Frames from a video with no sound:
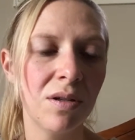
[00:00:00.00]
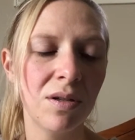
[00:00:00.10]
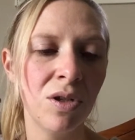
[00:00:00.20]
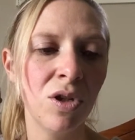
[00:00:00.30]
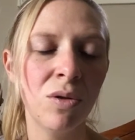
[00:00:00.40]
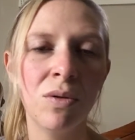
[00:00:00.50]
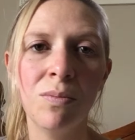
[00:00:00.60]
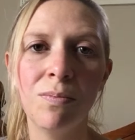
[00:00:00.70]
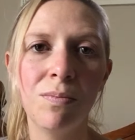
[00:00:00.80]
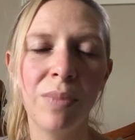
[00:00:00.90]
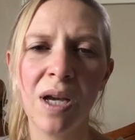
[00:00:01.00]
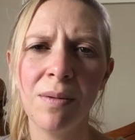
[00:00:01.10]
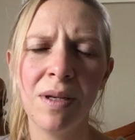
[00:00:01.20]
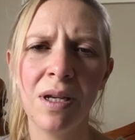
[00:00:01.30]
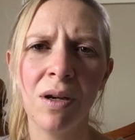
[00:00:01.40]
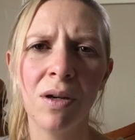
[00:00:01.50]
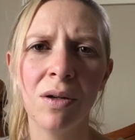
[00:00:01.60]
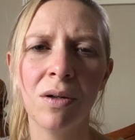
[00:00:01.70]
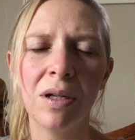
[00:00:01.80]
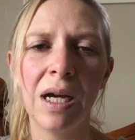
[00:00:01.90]
new baby
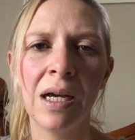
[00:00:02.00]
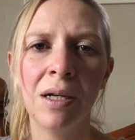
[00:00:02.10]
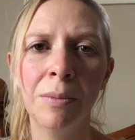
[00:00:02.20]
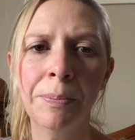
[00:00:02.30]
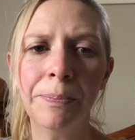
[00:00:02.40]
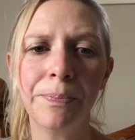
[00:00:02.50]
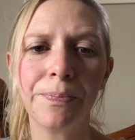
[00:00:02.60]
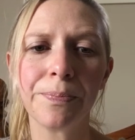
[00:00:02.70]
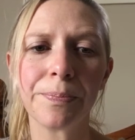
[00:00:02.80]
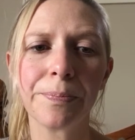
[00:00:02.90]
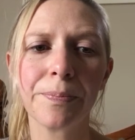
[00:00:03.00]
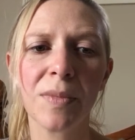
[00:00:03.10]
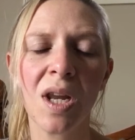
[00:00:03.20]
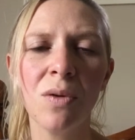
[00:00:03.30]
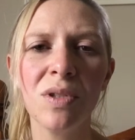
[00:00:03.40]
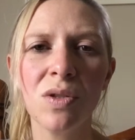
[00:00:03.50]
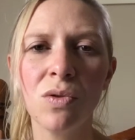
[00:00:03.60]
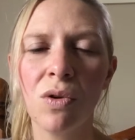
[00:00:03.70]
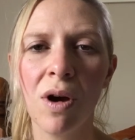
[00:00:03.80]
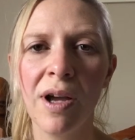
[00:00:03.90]
girl, and I was still
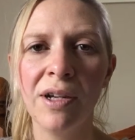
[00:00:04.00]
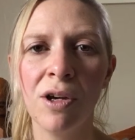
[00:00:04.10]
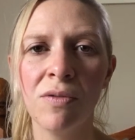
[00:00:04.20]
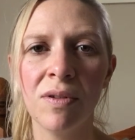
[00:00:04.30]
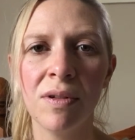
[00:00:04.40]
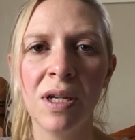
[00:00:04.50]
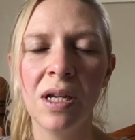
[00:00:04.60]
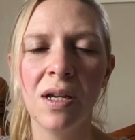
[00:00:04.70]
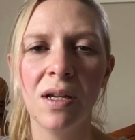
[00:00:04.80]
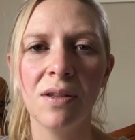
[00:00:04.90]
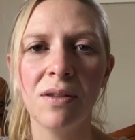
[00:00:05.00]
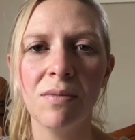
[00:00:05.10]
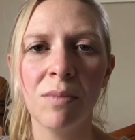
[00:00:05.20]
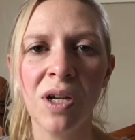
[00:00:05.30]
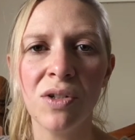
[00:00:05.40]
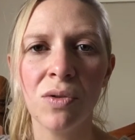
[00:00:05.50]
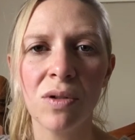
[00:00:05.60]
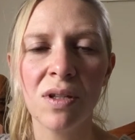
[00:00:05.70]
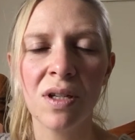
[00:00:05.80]
crying over my daughter